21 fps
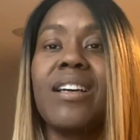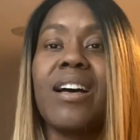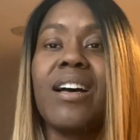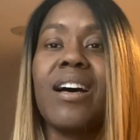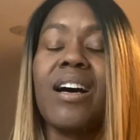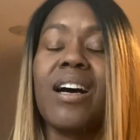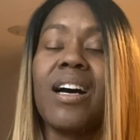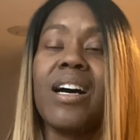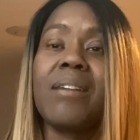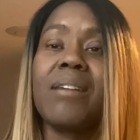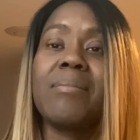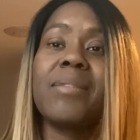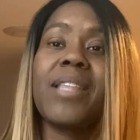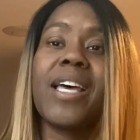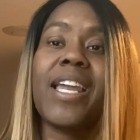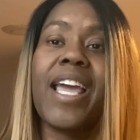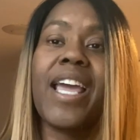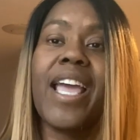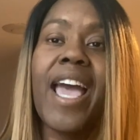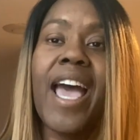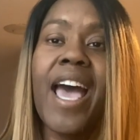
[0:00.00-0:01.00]
that
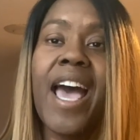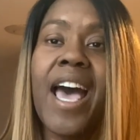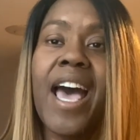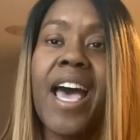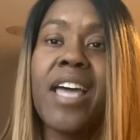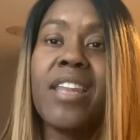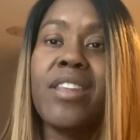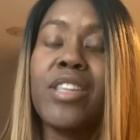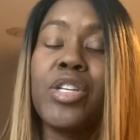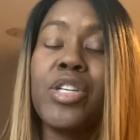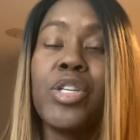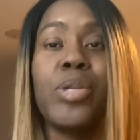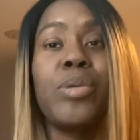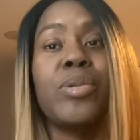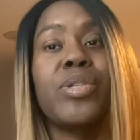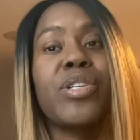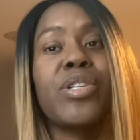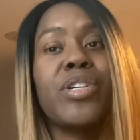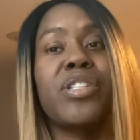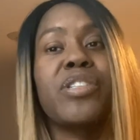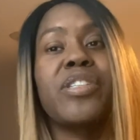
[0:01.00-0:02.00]
I had, the 2
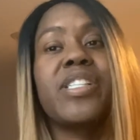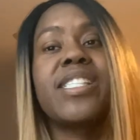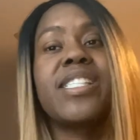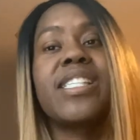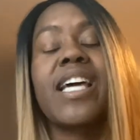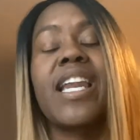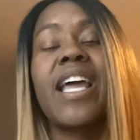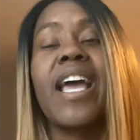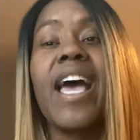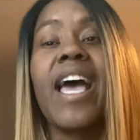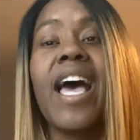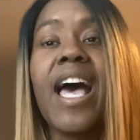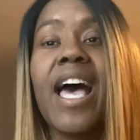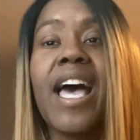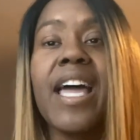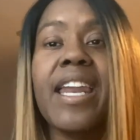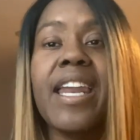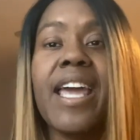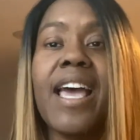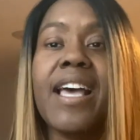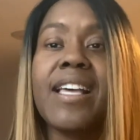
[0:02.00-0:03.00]
surgeries that I
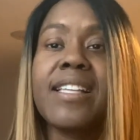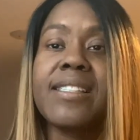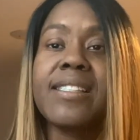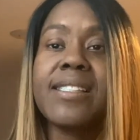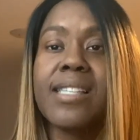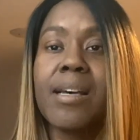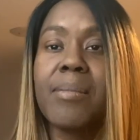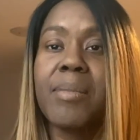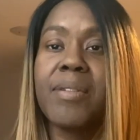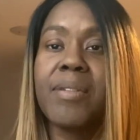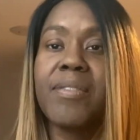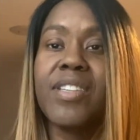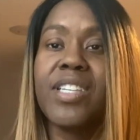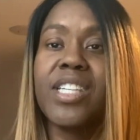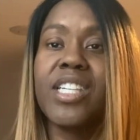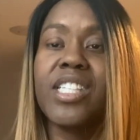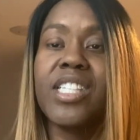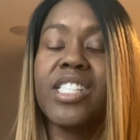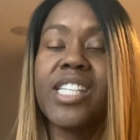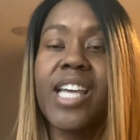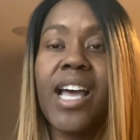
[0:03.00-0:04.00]
had, and some of
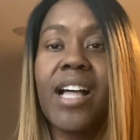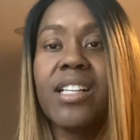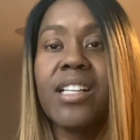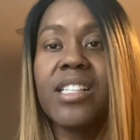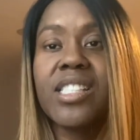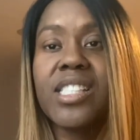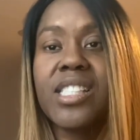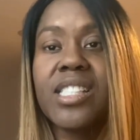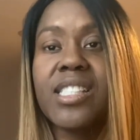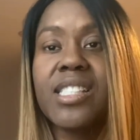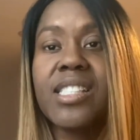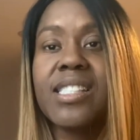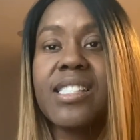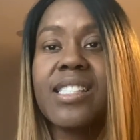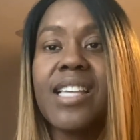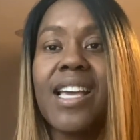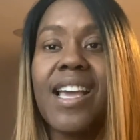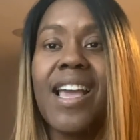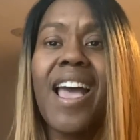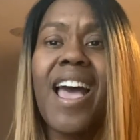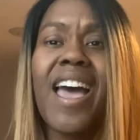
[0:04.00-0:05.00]
the challenges
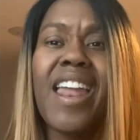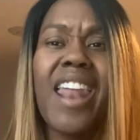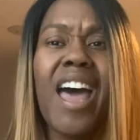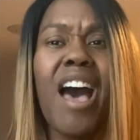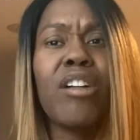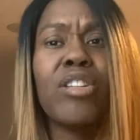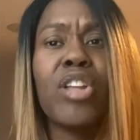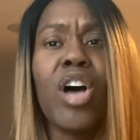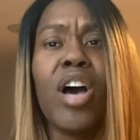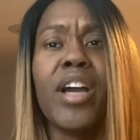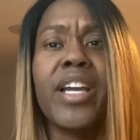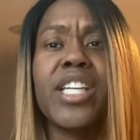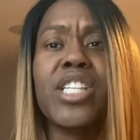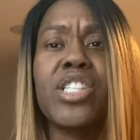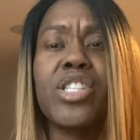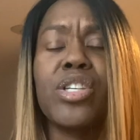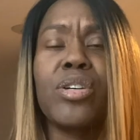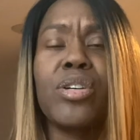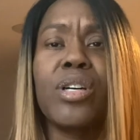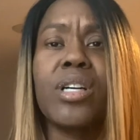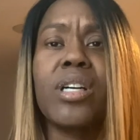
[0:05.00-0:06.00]
and how long it
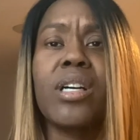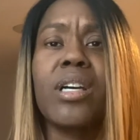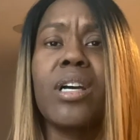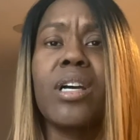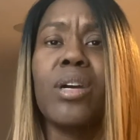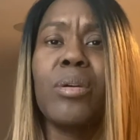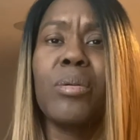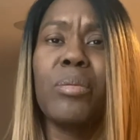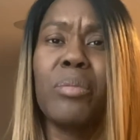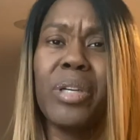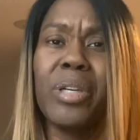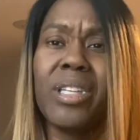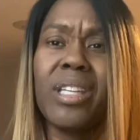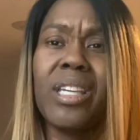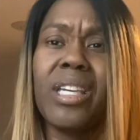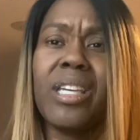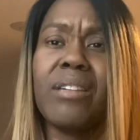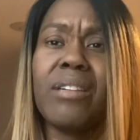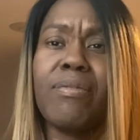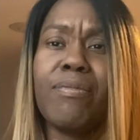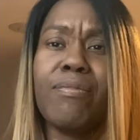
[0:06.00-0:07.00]
took
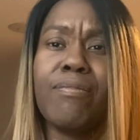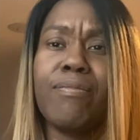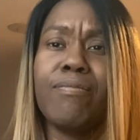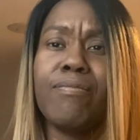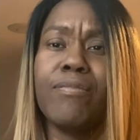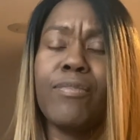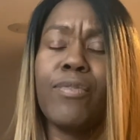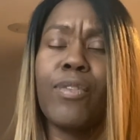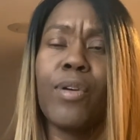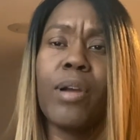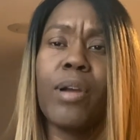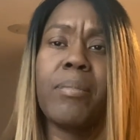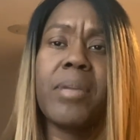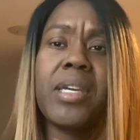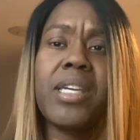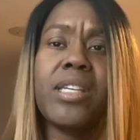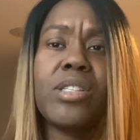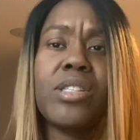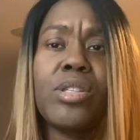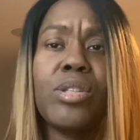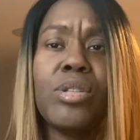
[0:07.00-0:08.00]
really for
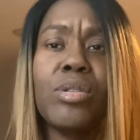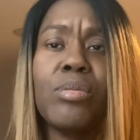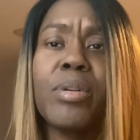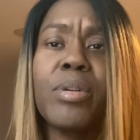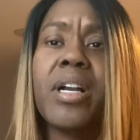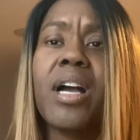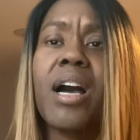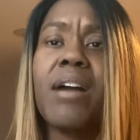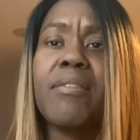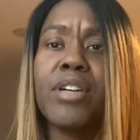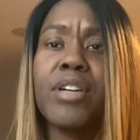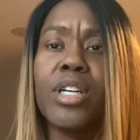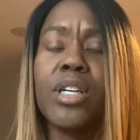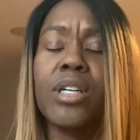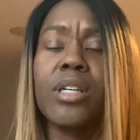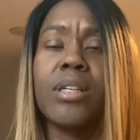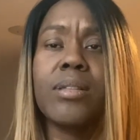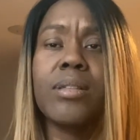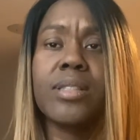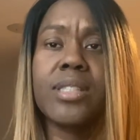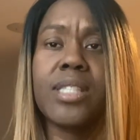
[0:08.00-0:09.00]
me to
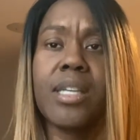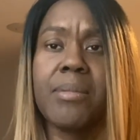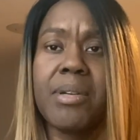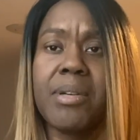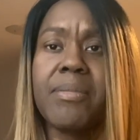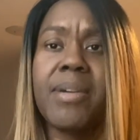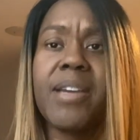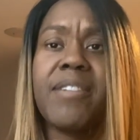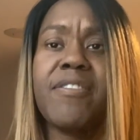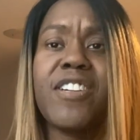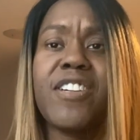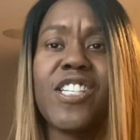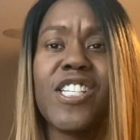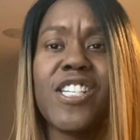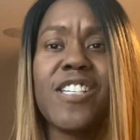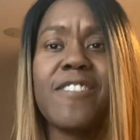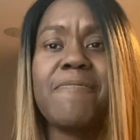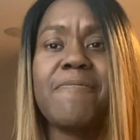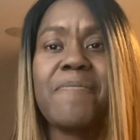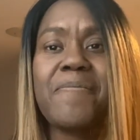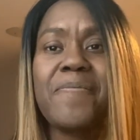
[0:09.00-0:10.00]
recover some of my
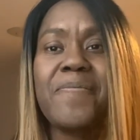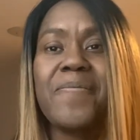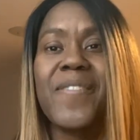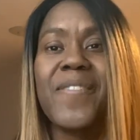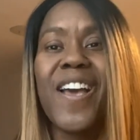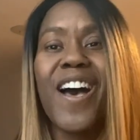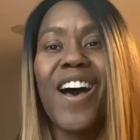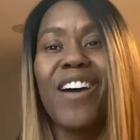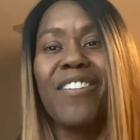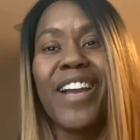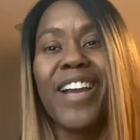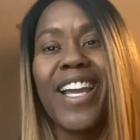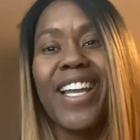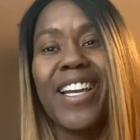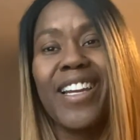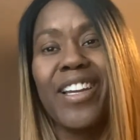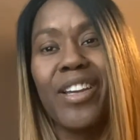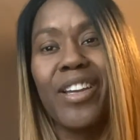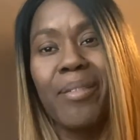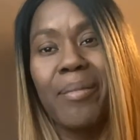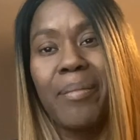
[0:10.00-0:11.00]
vision. All right,
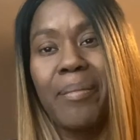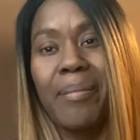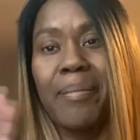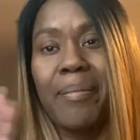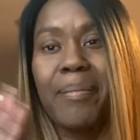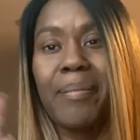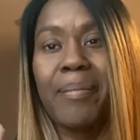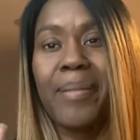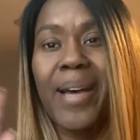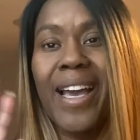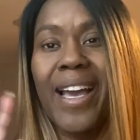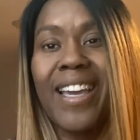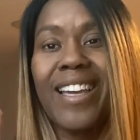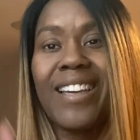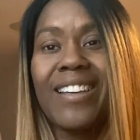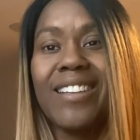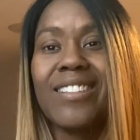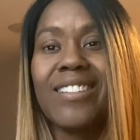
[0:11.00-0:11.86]
bye.